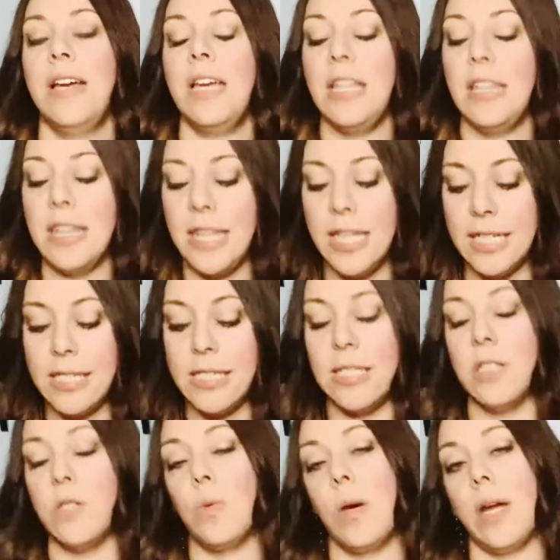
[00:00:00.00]
This
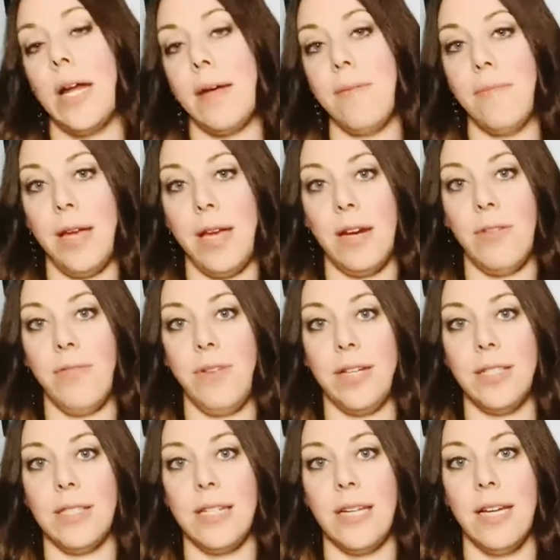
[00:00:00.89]
is what I'm
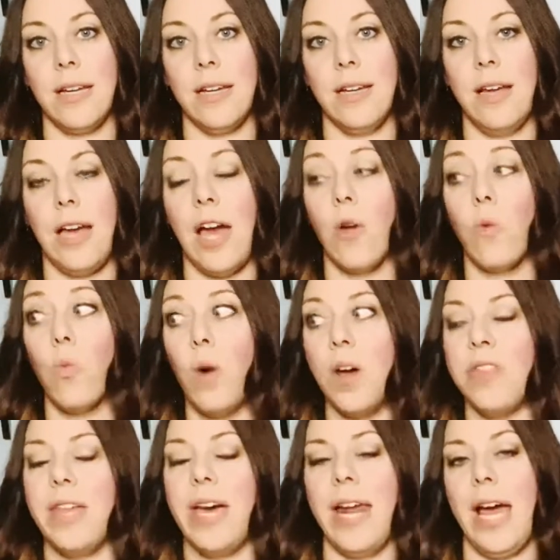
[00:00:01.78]
manifesting. I
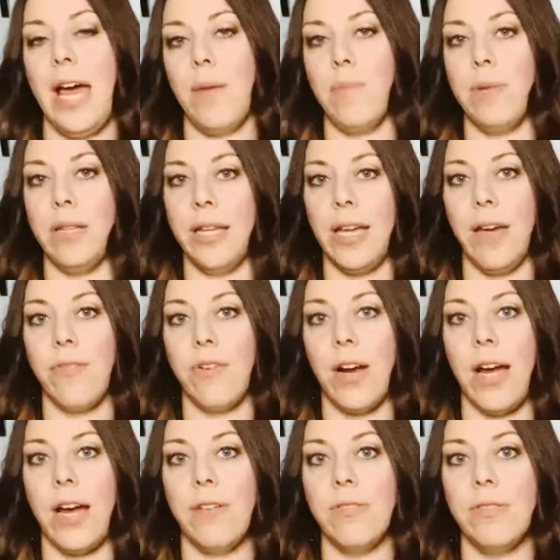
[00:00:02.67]
want that happily
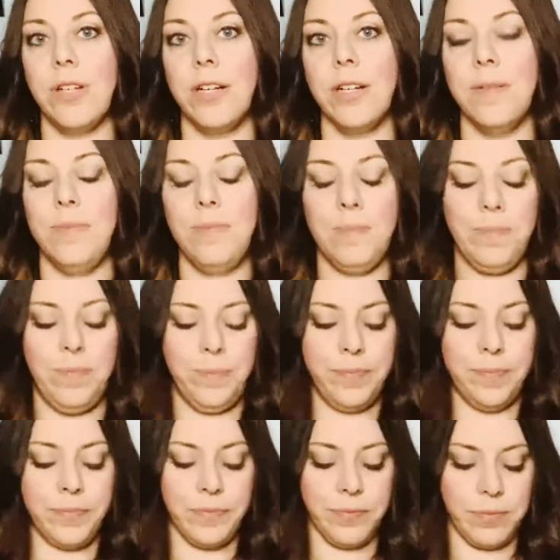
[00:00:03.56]
ever after.
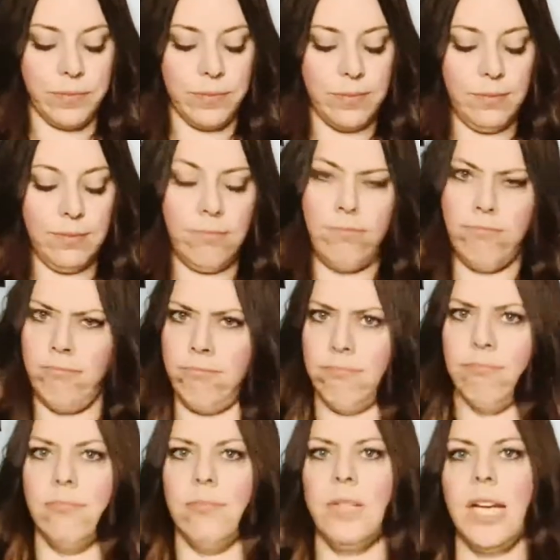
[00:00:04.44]

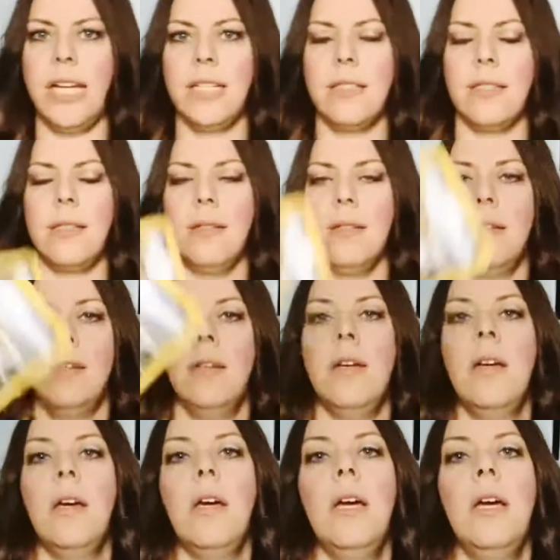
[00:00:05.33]
Nice.
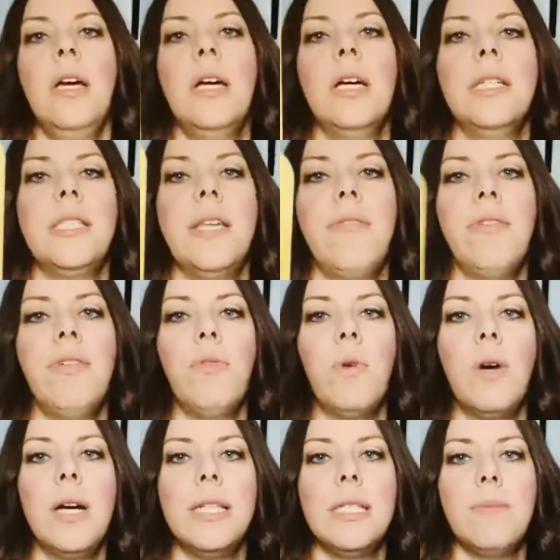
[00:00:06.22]
Seven of
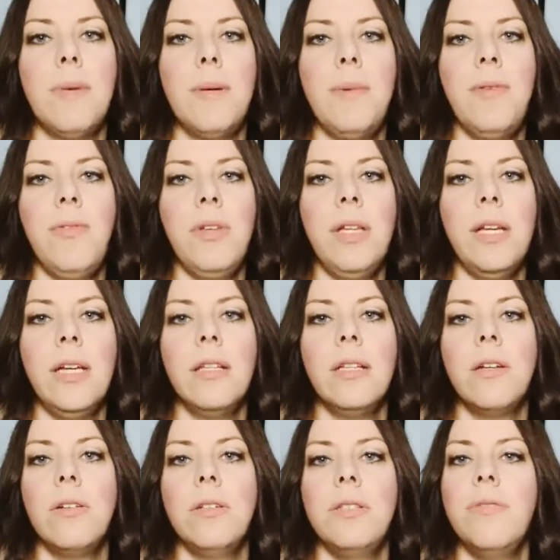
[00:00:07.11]
Wands, maybe feeling a
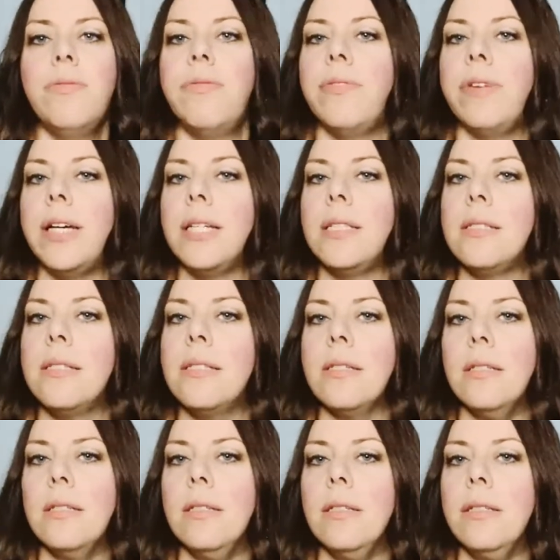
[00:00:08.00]
little
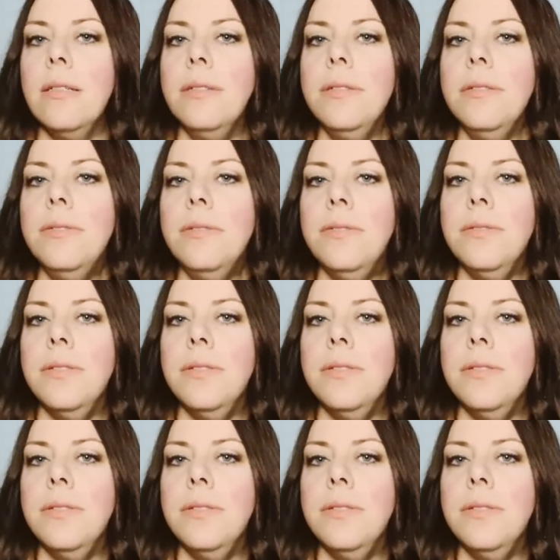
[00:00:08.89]
defensive.